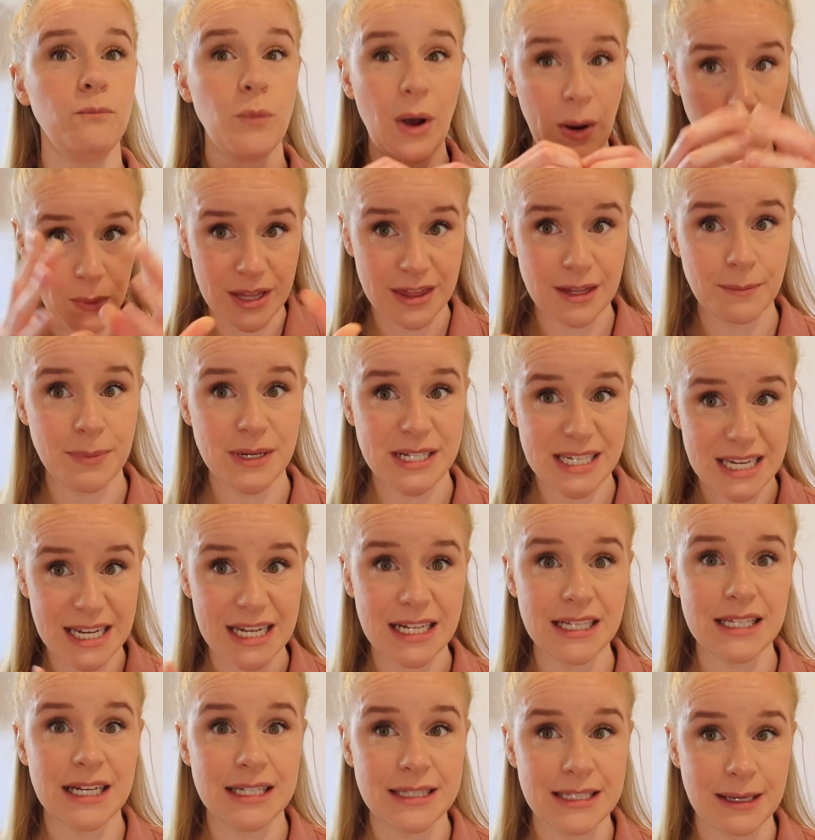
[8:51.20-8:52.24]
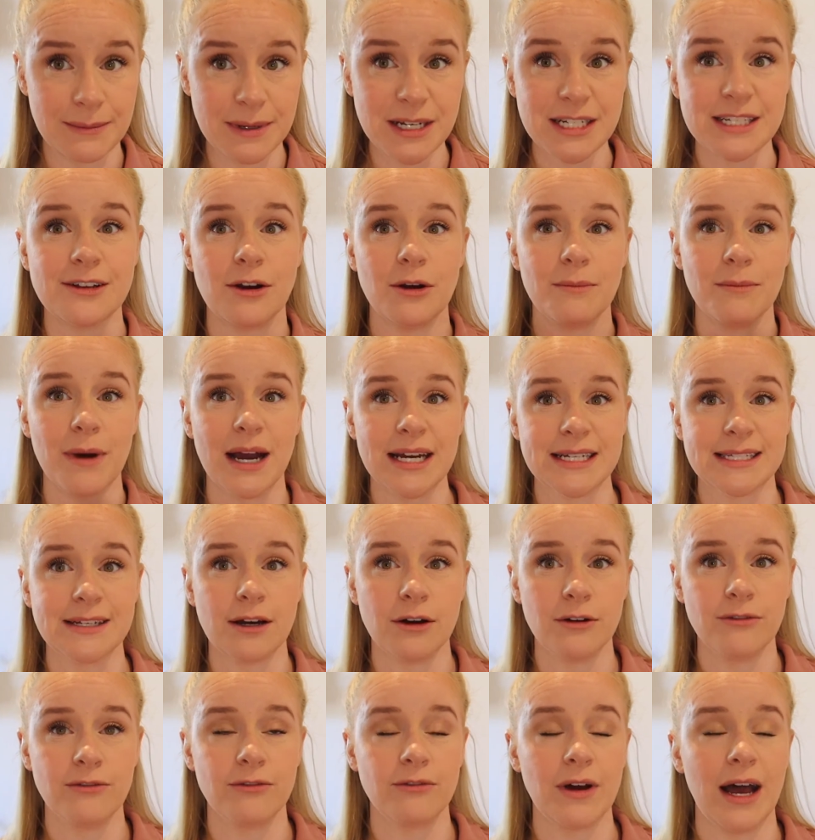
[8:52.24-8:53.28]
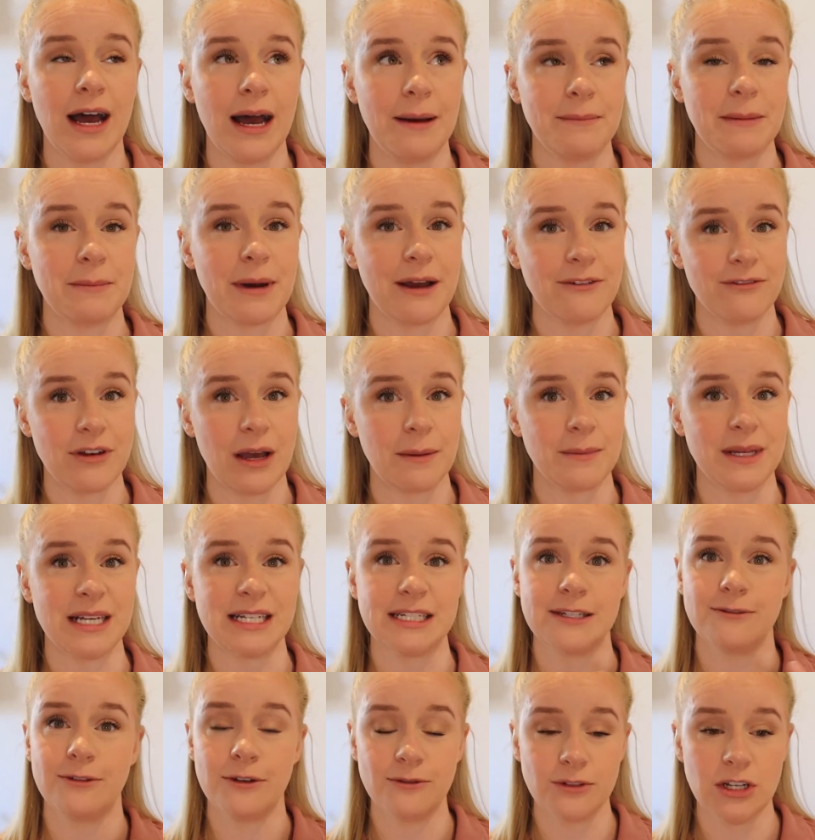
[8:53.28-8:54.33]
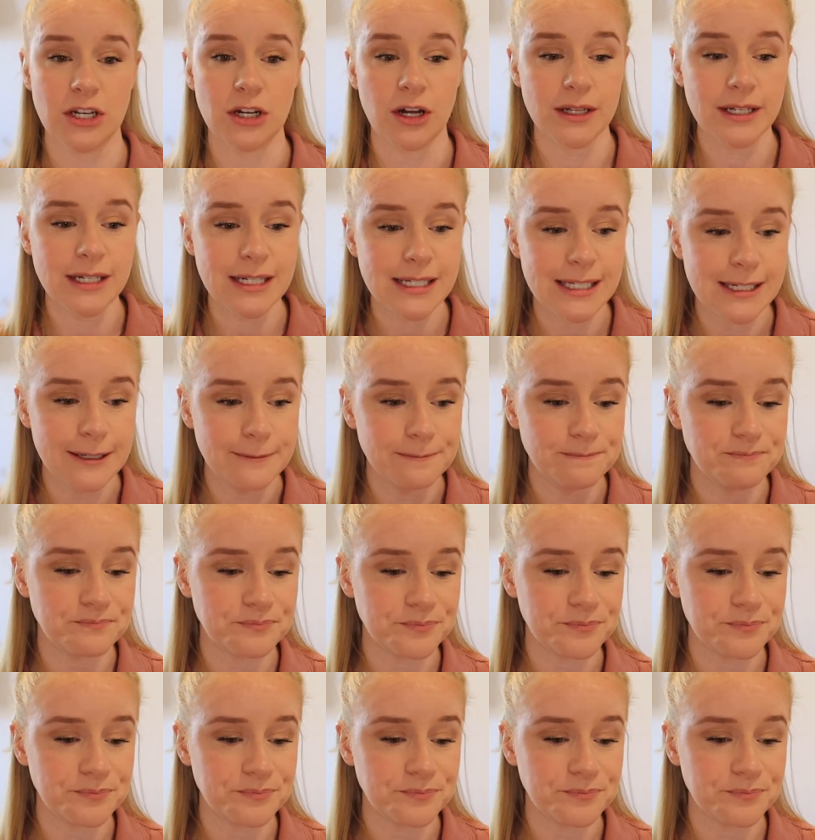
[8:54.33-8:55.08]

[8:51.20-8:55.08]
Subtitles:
with a particular limit. So myself and my family, it's $50.